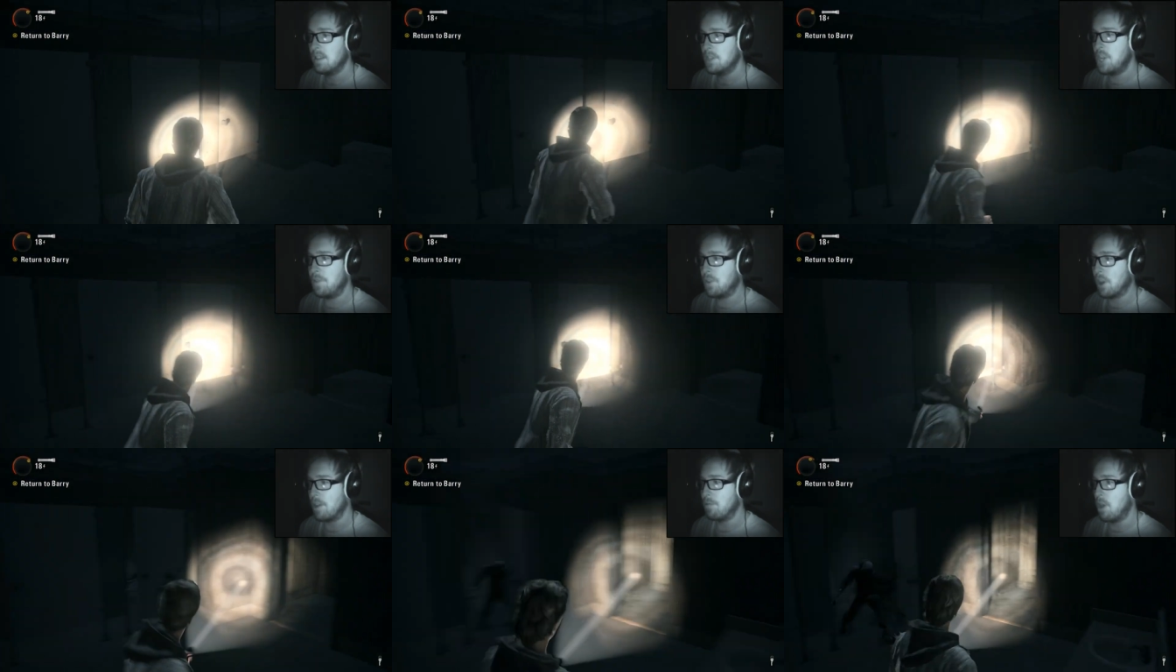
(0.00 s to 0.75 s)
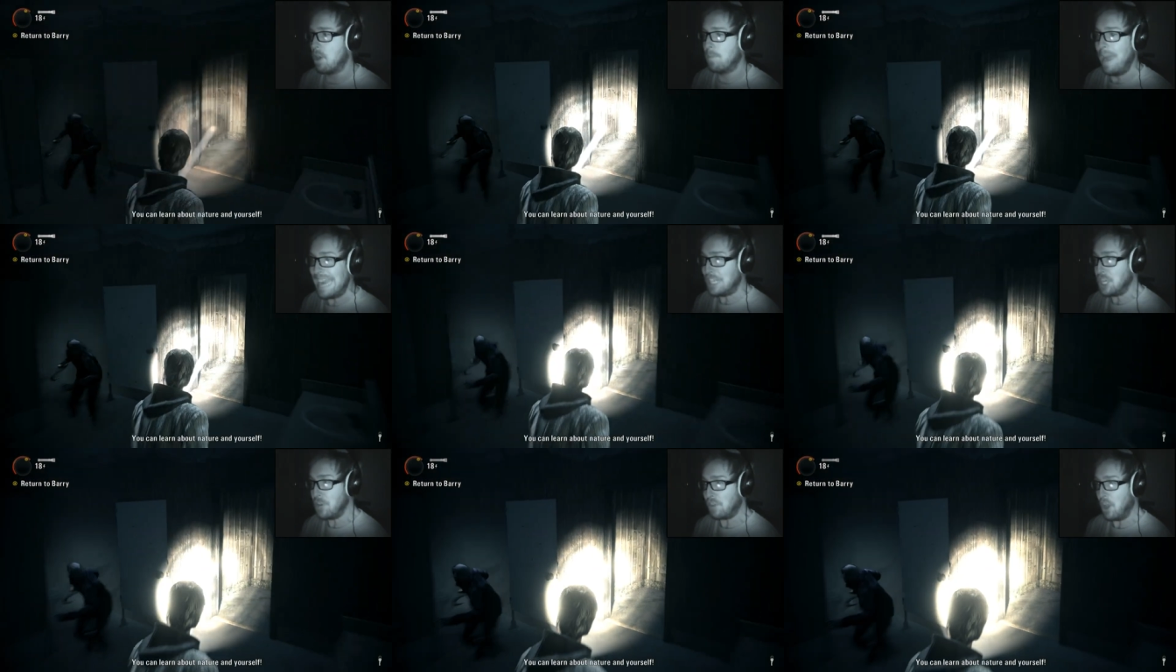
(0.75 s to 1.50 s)
You've got it wrong,
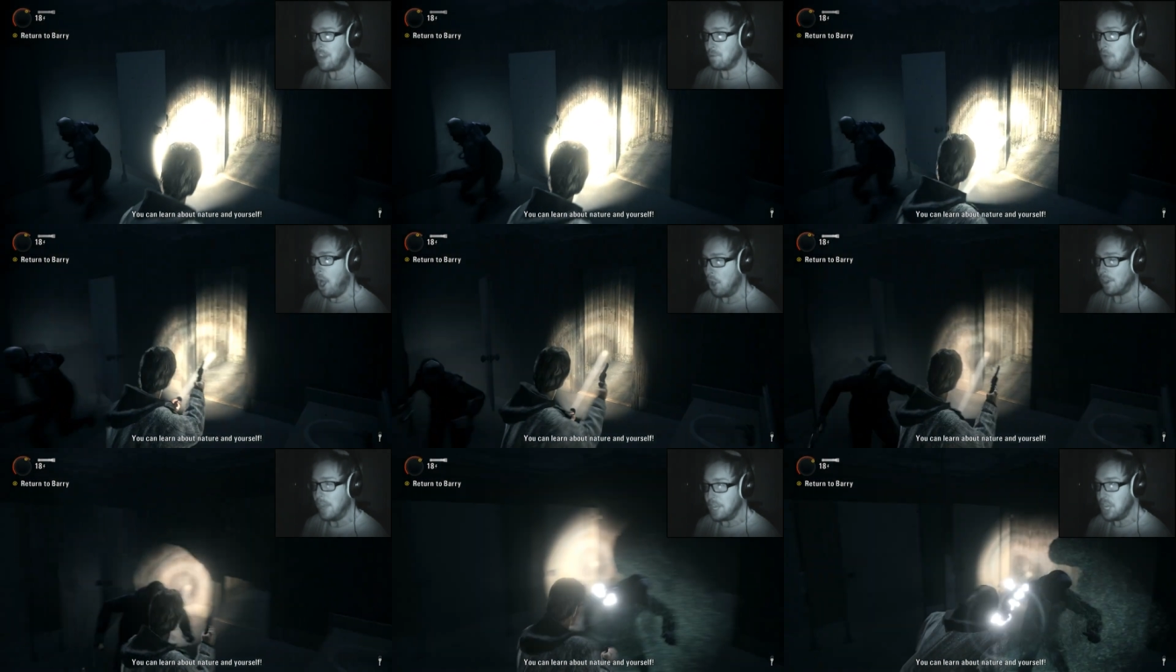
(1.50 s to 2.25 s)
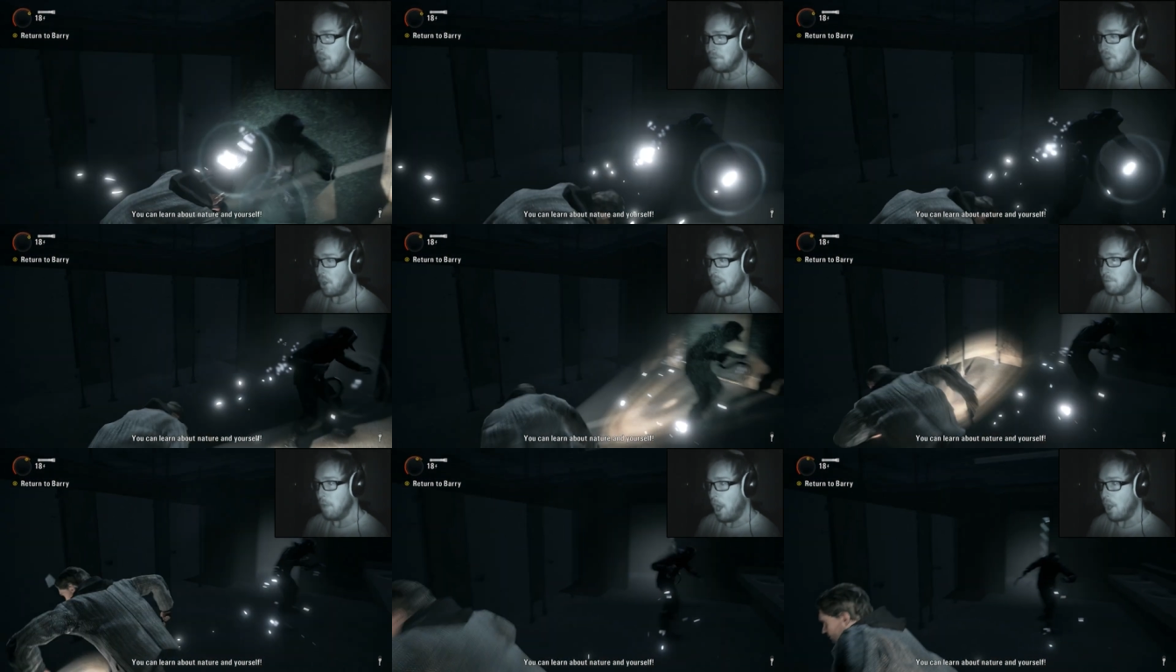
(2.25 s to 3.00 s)
mate! You've got it wrong! You've got
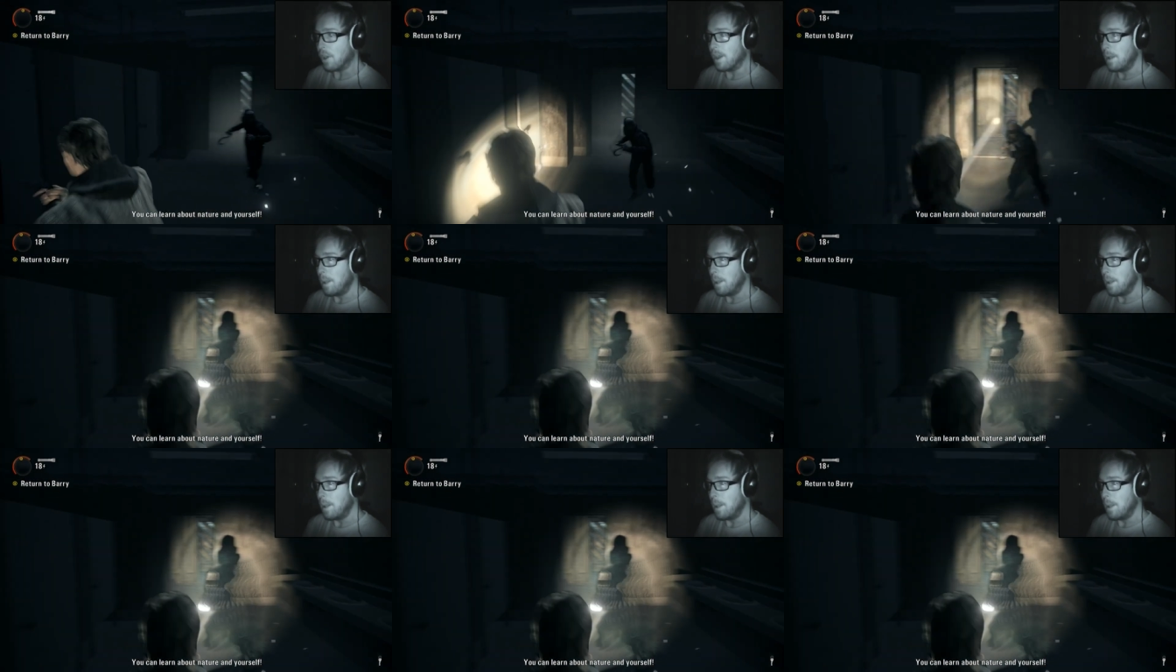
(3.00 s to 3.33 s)
it wrong!